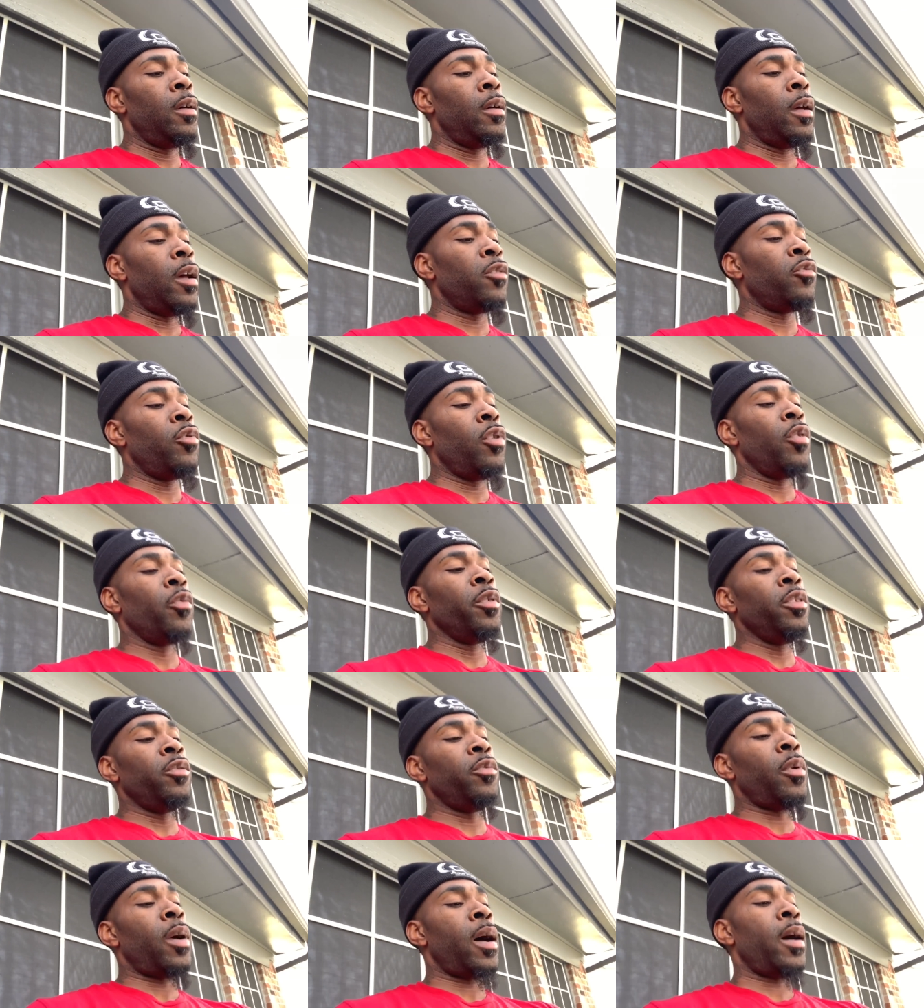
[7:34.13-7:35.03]
That's one
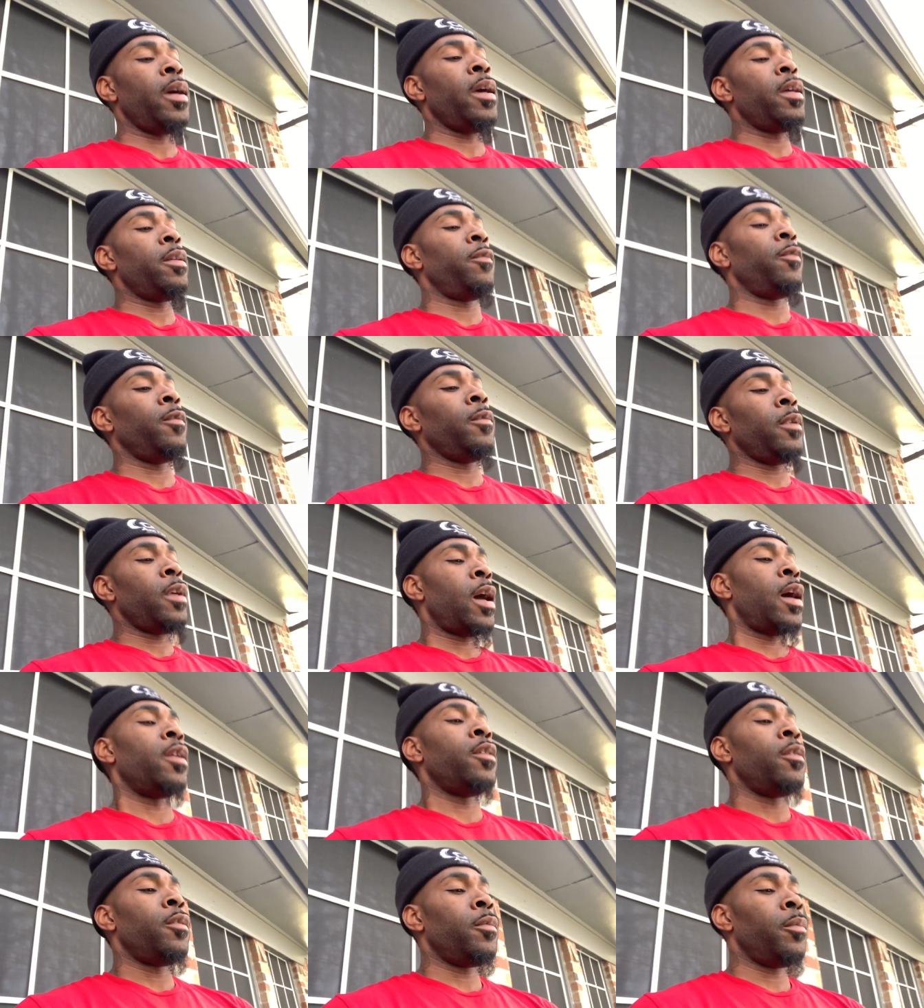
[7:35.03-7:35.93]
reason why I hadn't
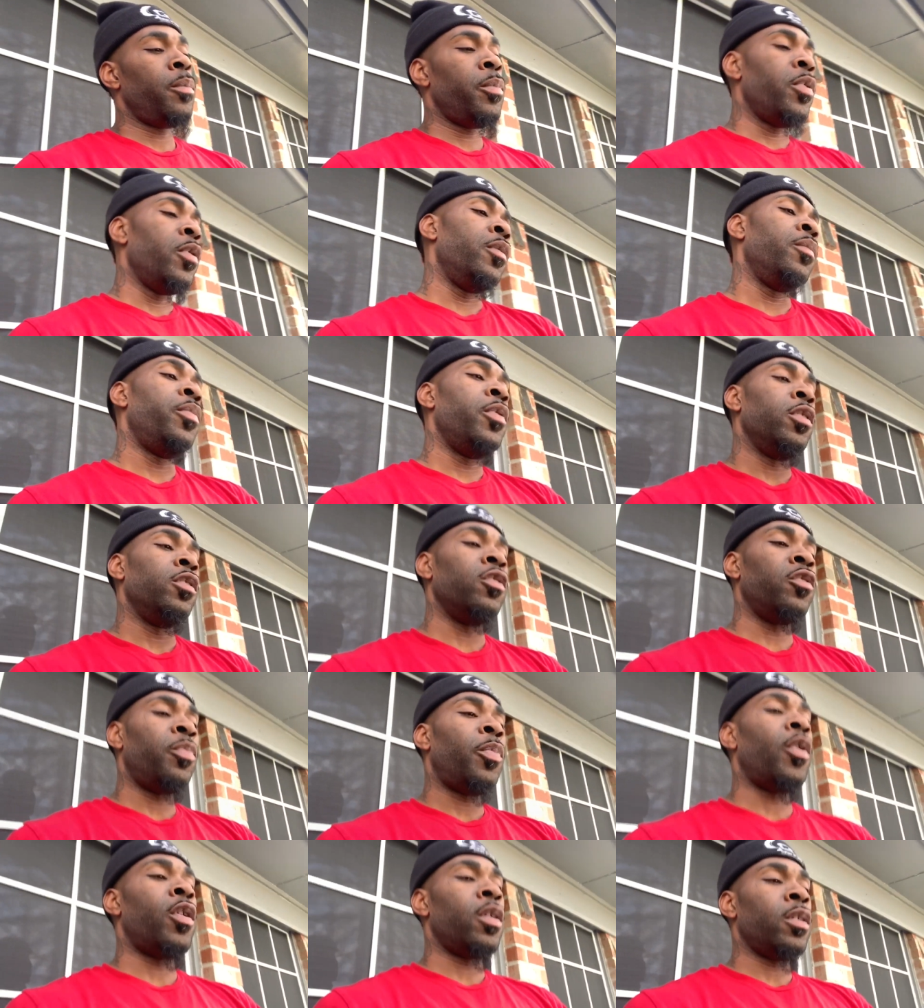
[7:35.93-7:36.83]
got it up, put, put the
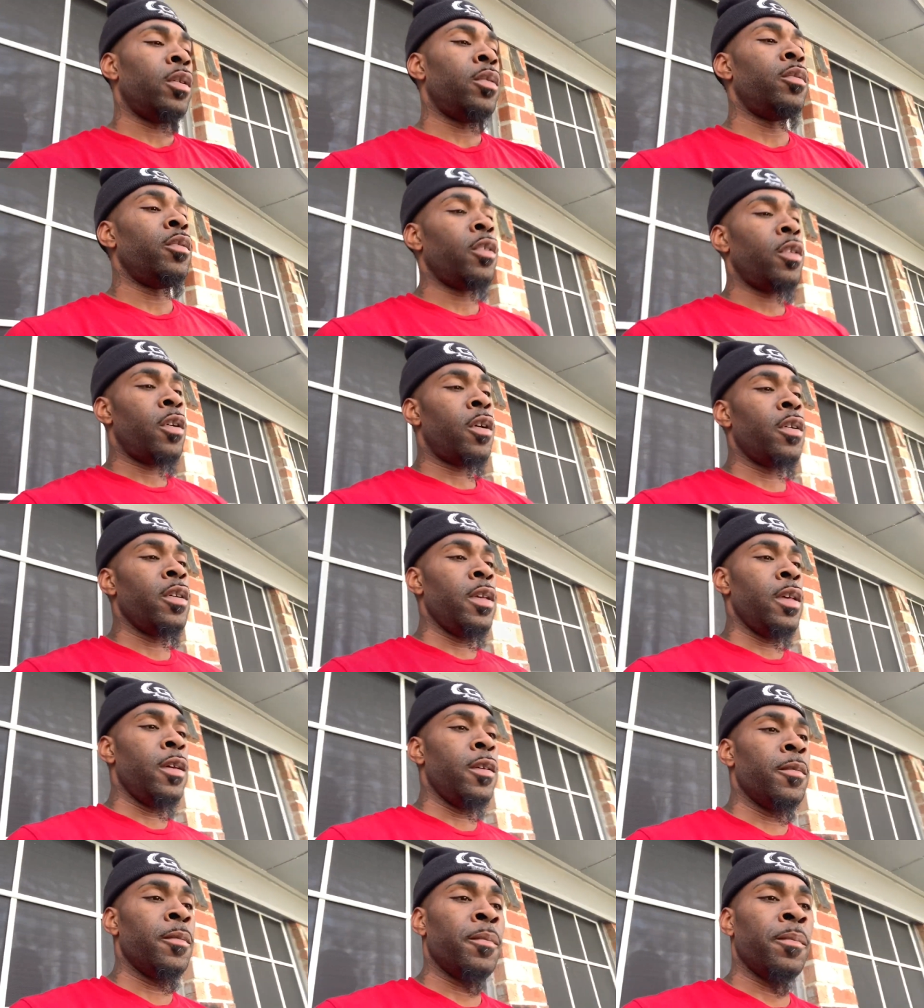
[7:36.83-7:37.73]
spoiler on the car
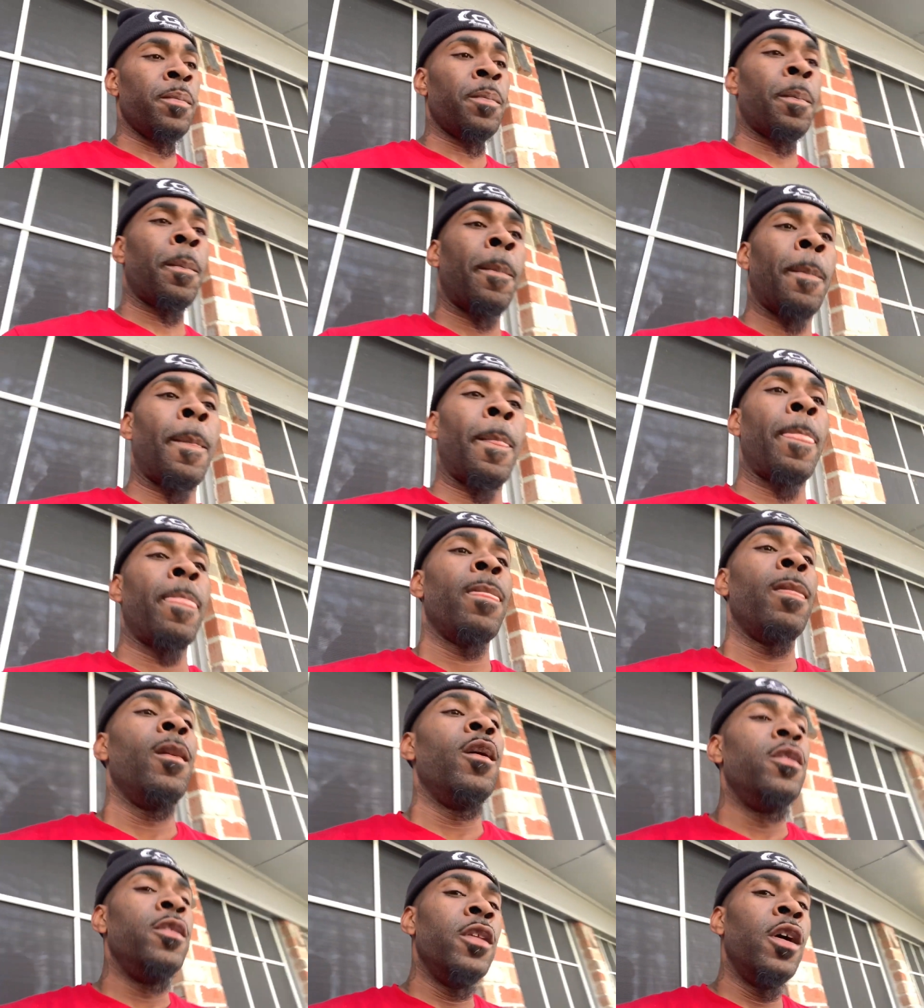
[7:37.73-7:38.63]
yet.
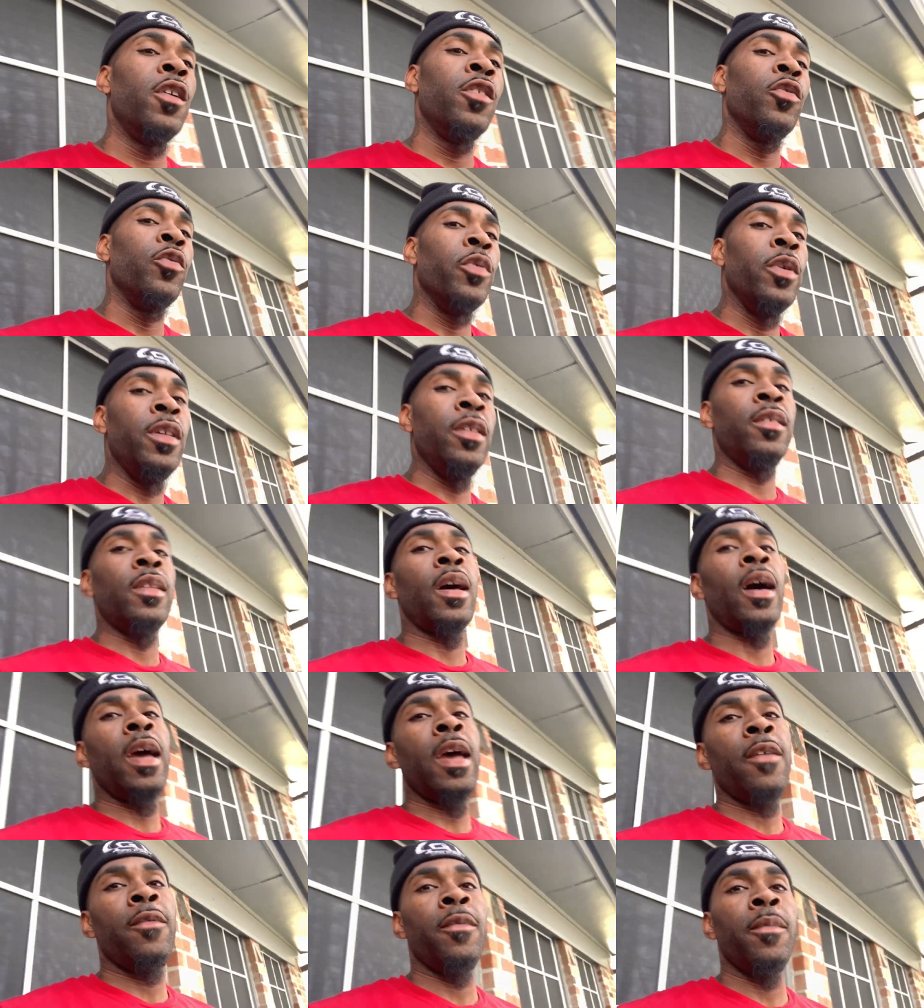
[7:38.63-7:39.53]
Another reason
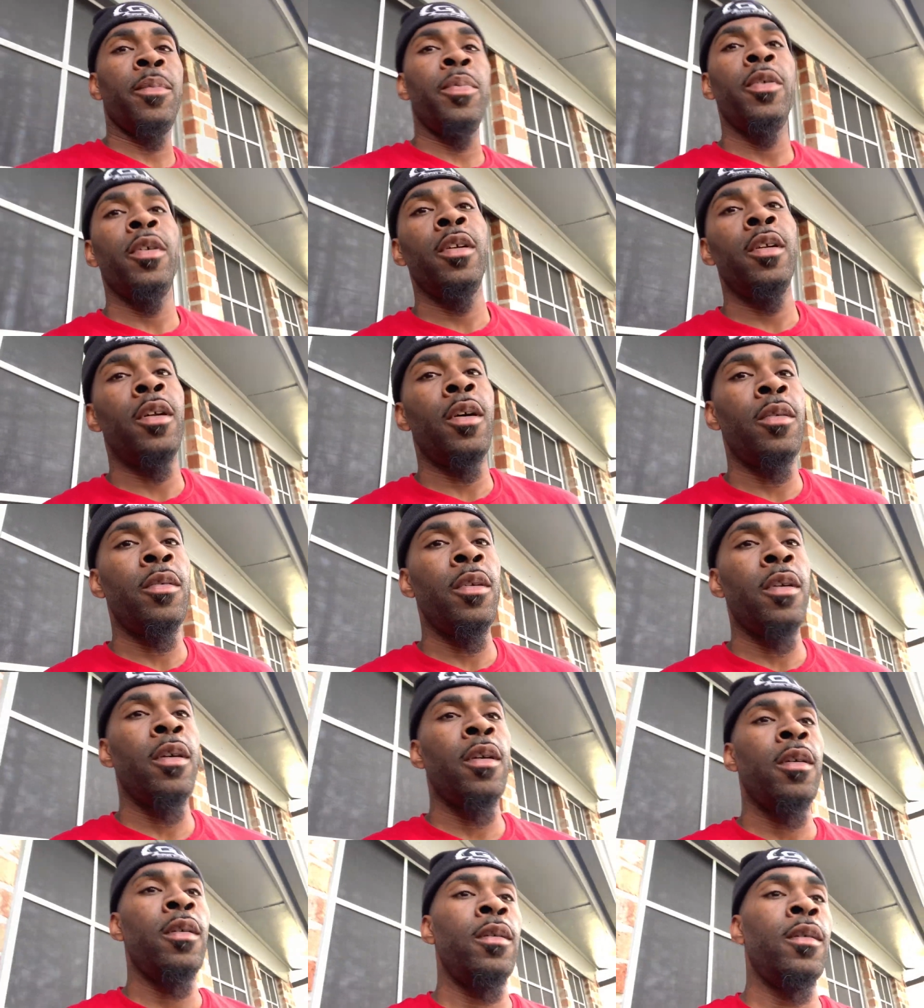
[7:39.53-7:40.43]
I haven't put it on
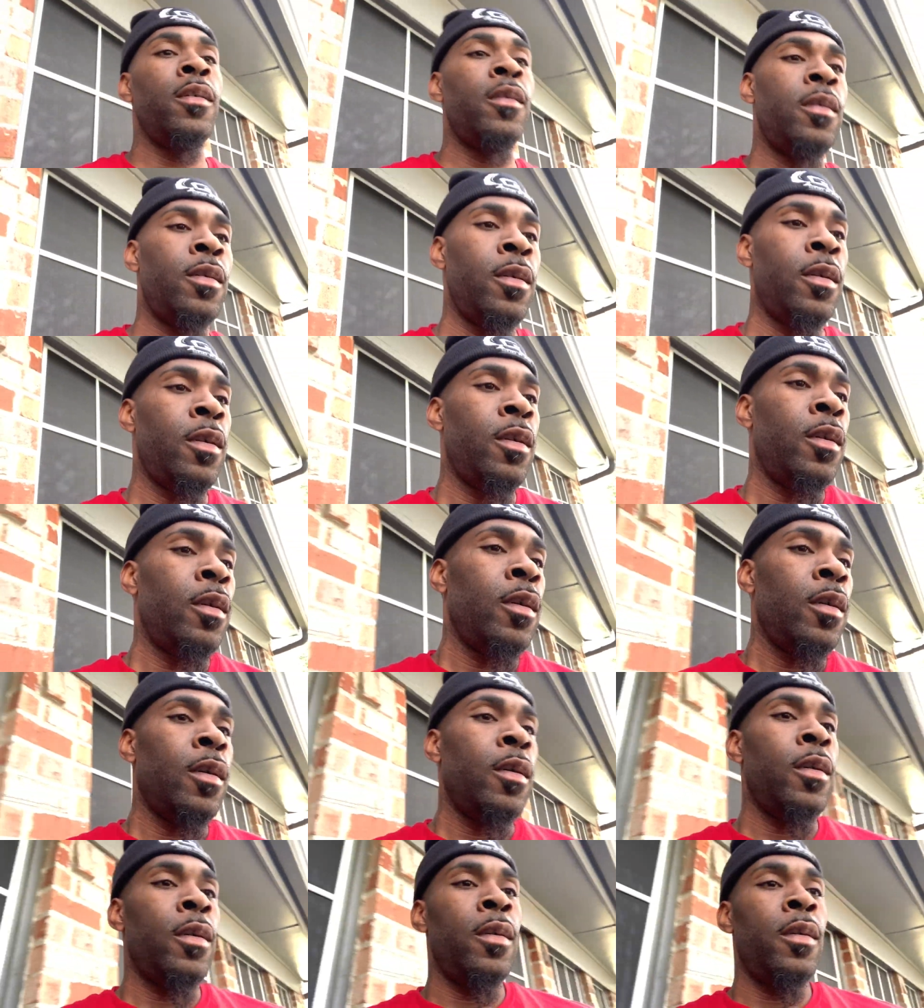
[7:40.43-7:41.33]
there
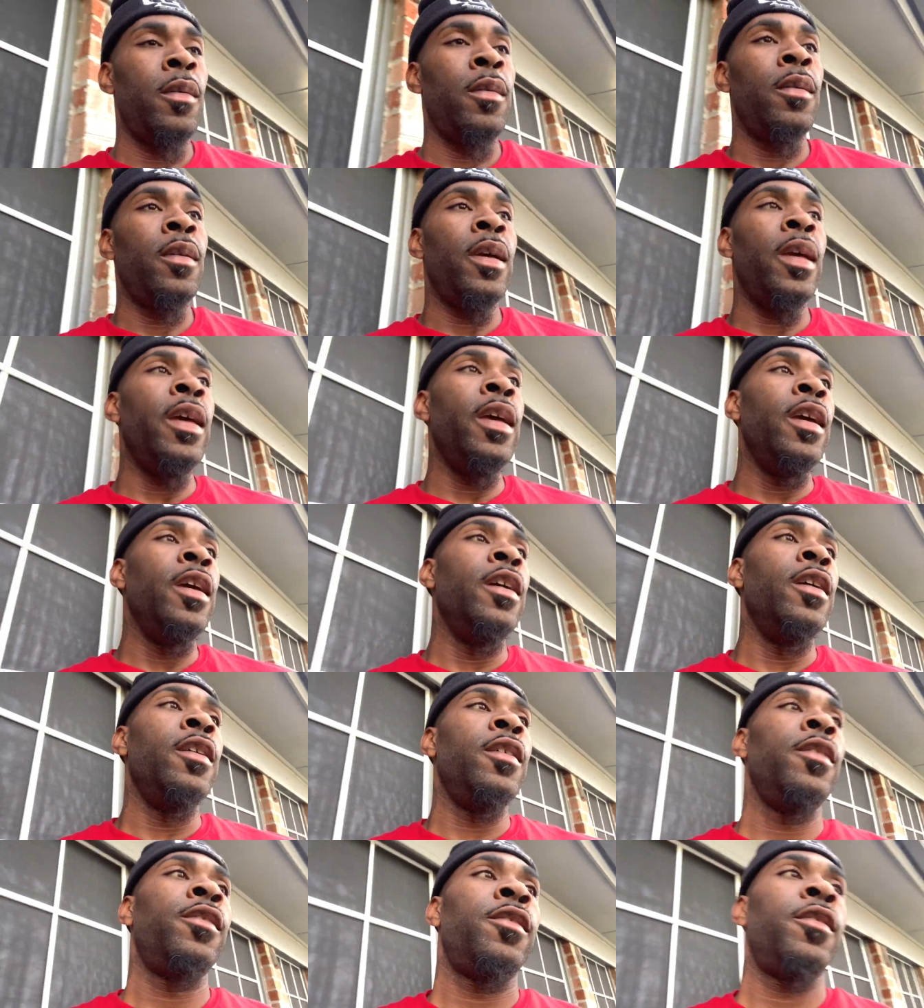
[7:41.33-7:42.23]

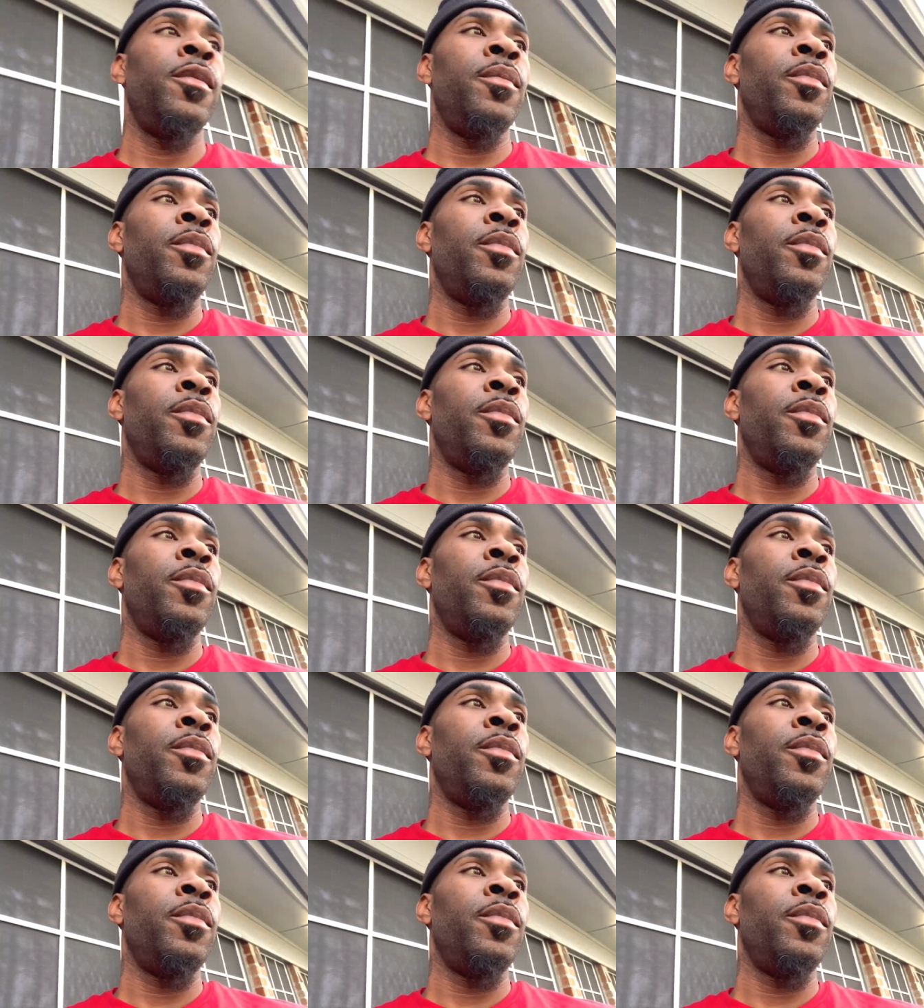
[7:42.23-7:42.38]
is